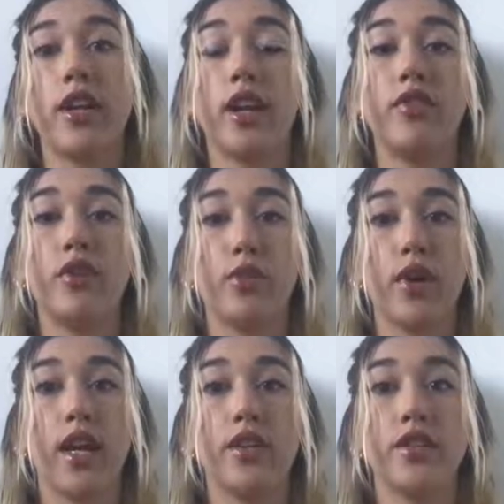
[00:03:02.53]
love your
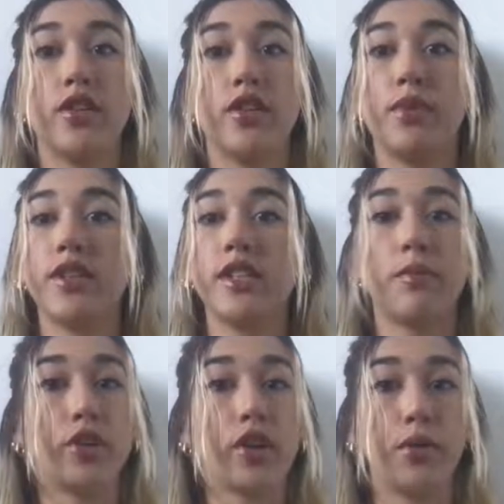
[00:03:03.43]
brand, you're building
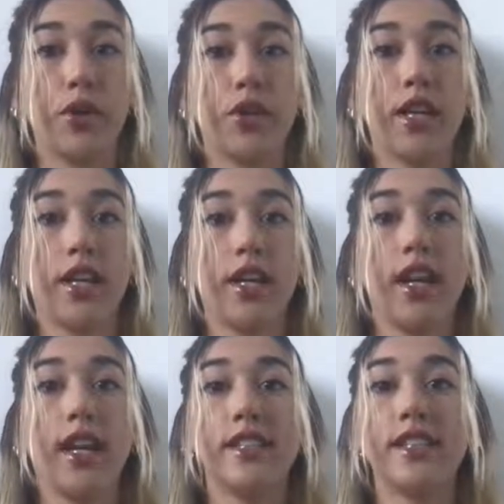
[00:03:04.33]
up your community,
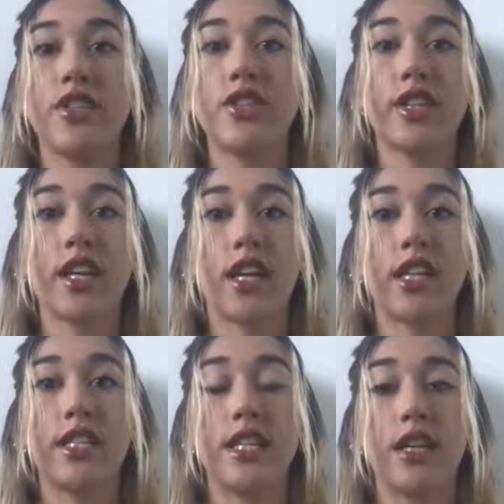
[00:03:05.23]
essentially
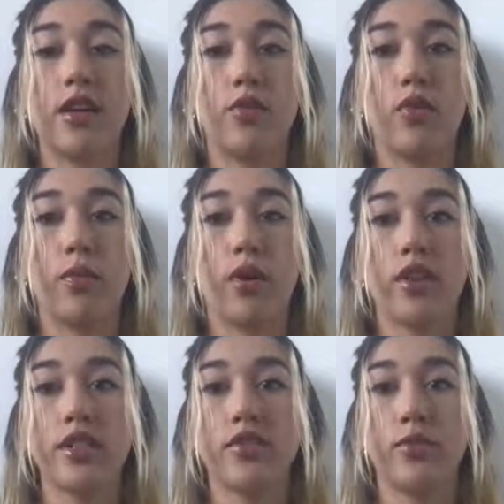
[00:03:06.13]
guaranteeing a more
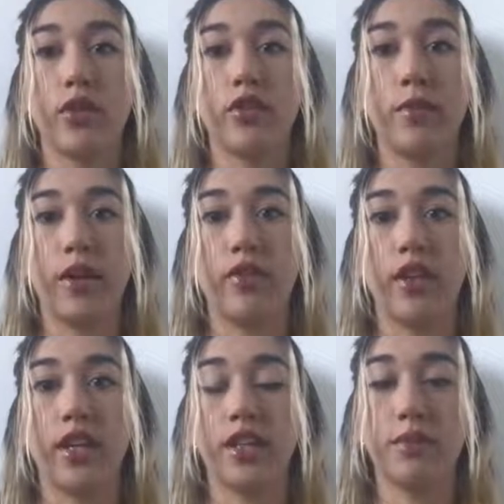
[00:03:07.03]
positive word of mouth
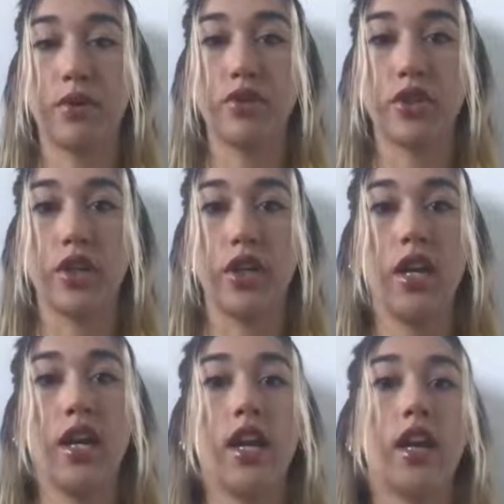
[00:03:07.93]
and exposure,
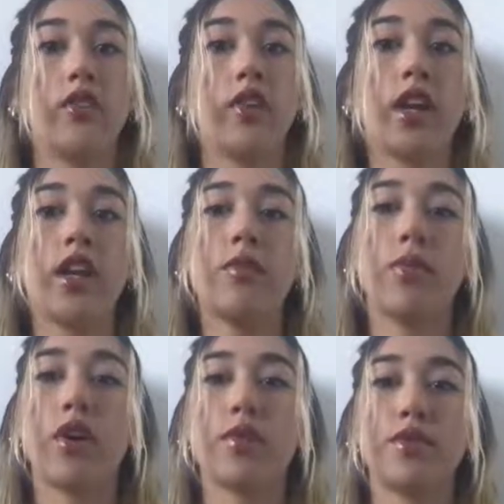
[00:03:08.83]
and creating a
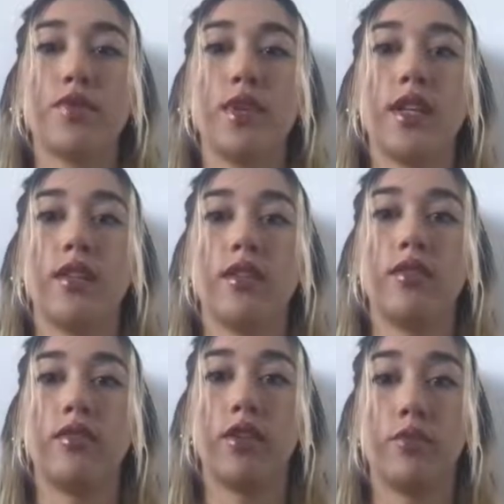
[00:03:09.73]
bond between
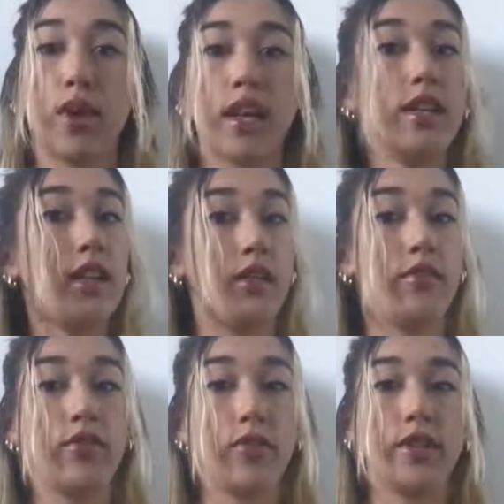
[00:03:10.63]
the brand and the
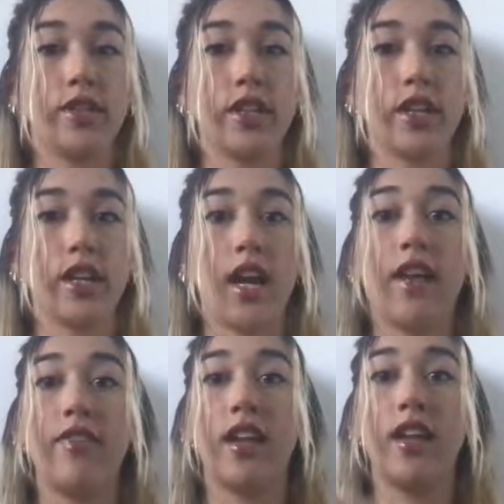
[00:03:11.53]
influencer,
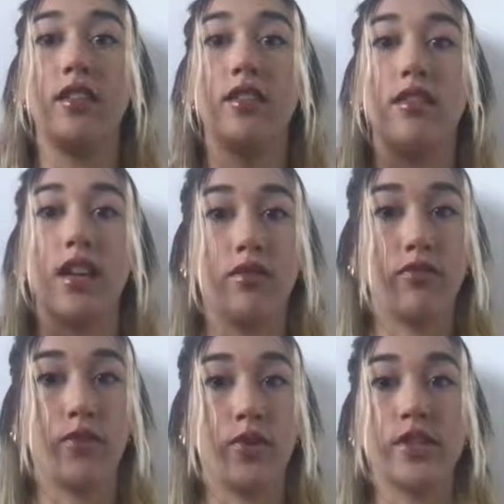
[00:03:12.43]
and then the
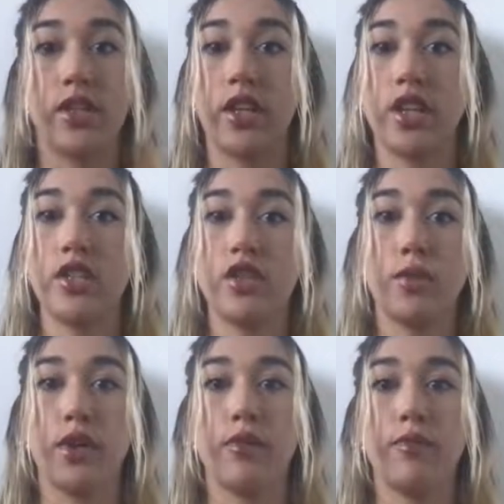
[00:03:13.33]
influencer and the
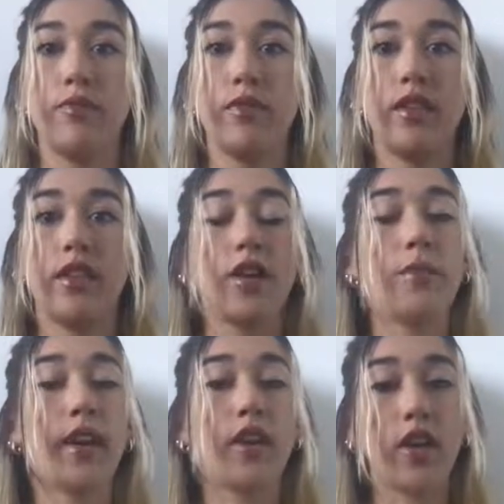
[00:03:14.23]
consumer,
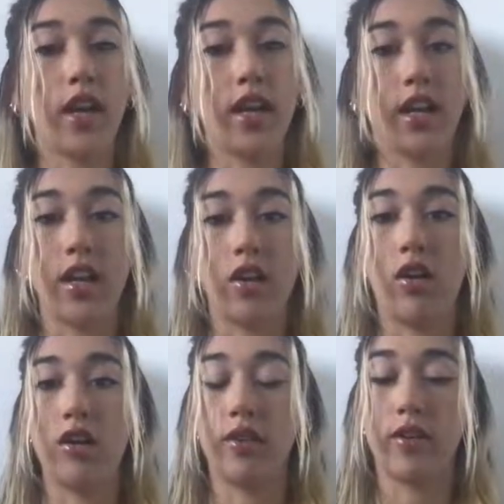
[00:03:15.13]
thereby creating an
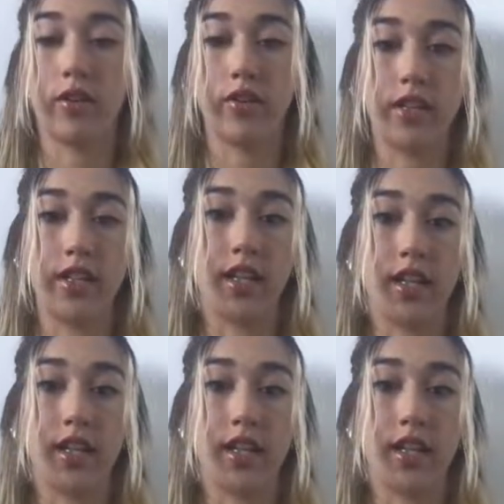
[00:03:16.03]
all-around authentic